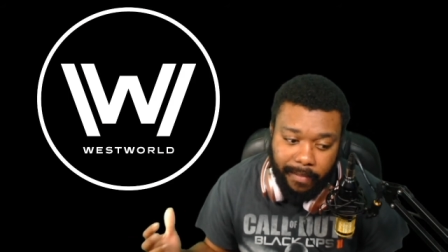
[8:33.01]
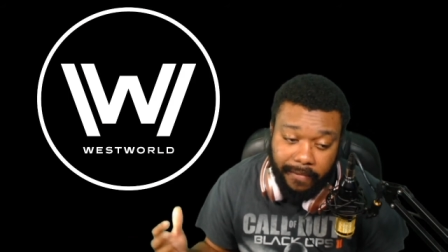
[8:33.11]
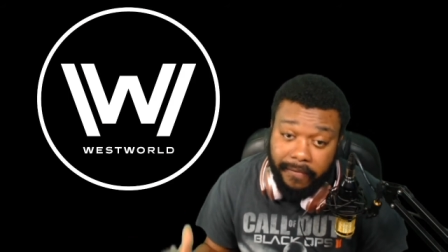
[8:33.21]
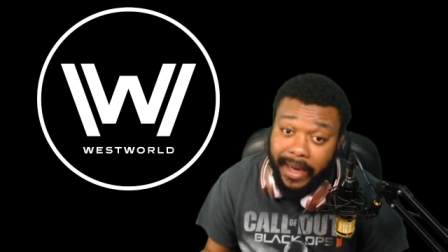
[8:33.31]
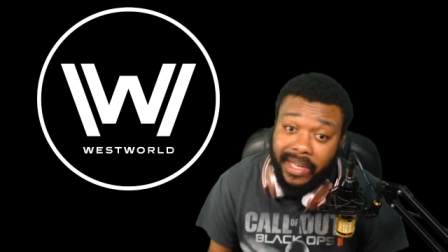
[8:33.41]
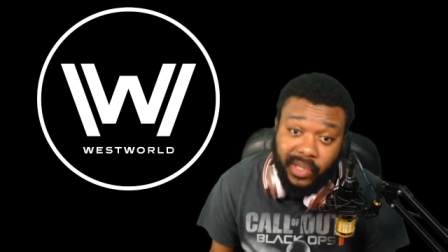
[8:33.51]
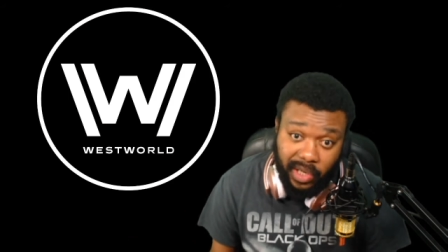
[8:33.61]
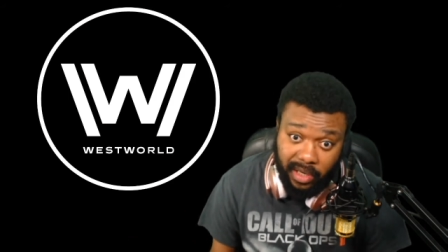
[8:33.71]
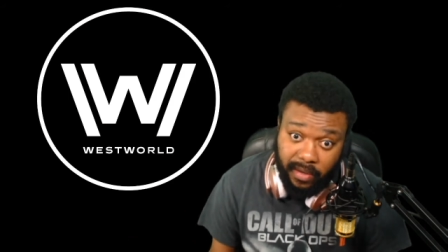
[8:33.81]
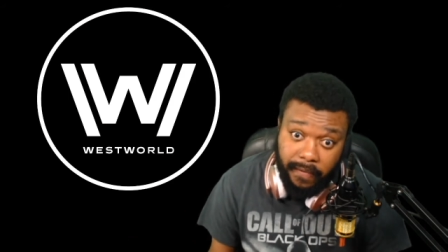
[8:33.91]

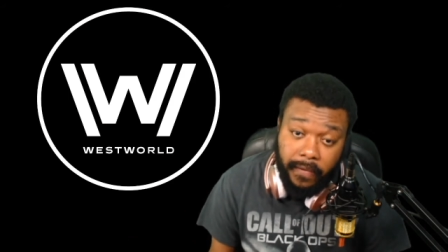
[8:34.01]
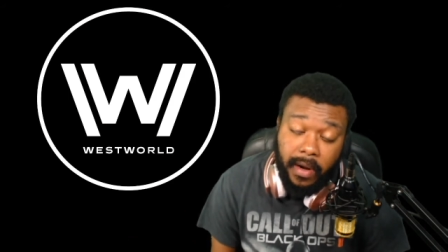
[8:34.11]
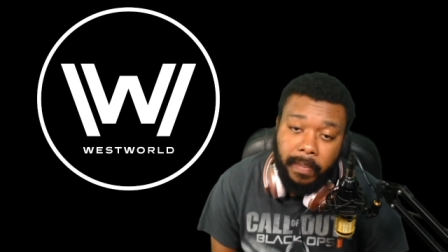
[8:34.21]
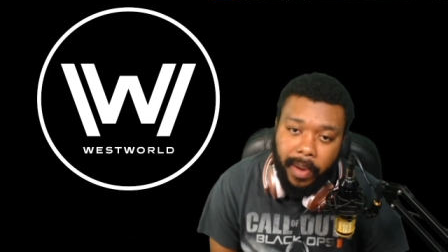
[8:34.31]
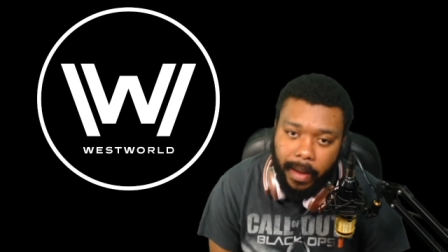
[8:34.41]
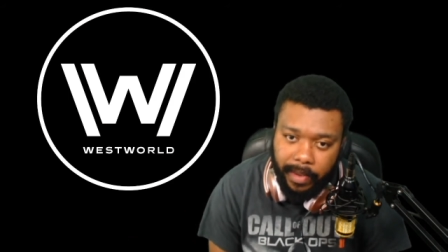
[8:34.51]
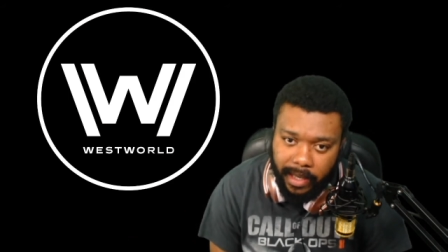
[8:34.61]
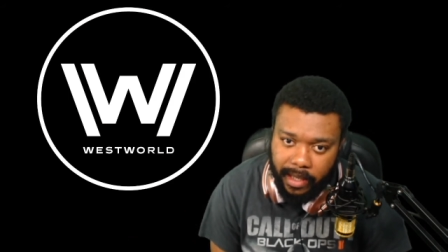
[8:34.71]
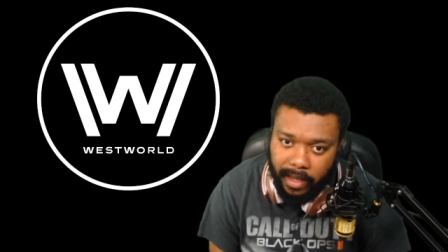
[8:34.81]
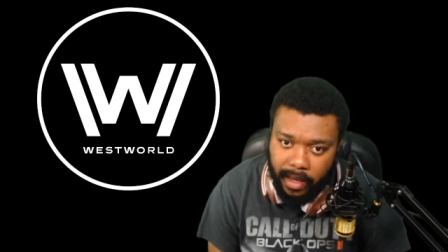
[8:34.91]
faces for the public.